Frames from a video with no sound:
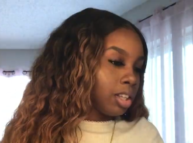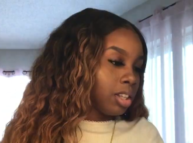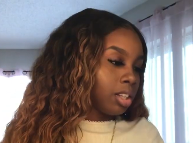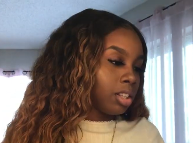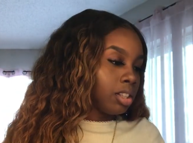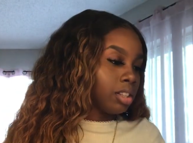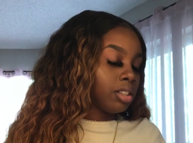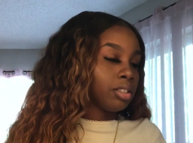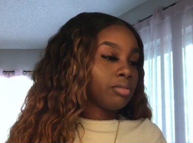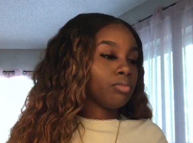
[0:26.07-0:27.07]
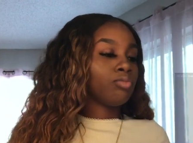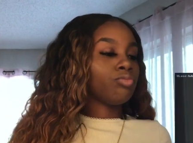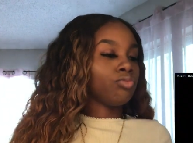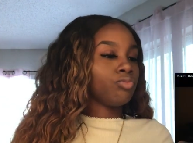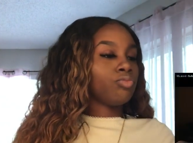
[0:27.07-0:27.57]

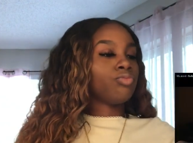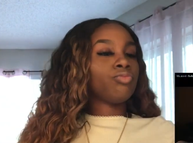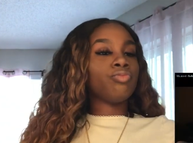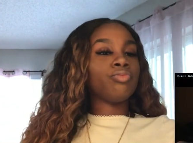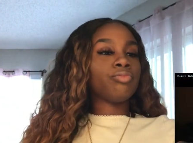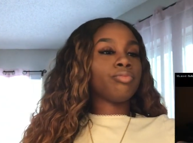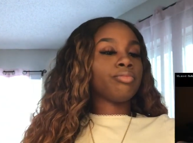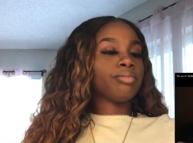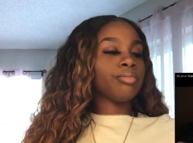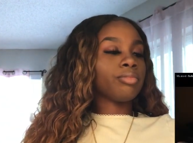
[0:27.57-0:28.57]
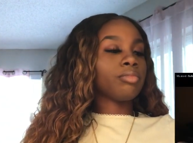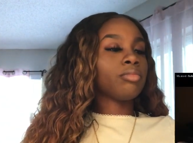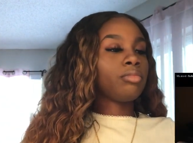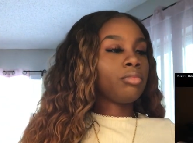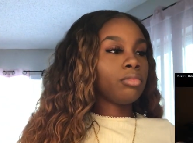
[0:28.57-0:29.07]

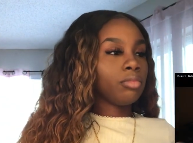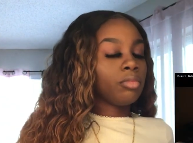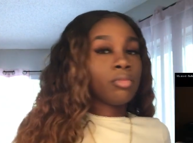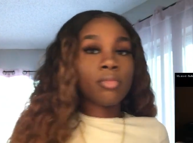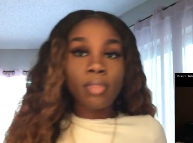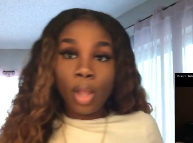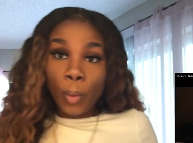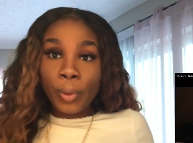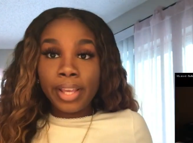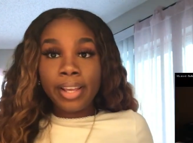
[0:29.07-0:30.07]
(no one is talking)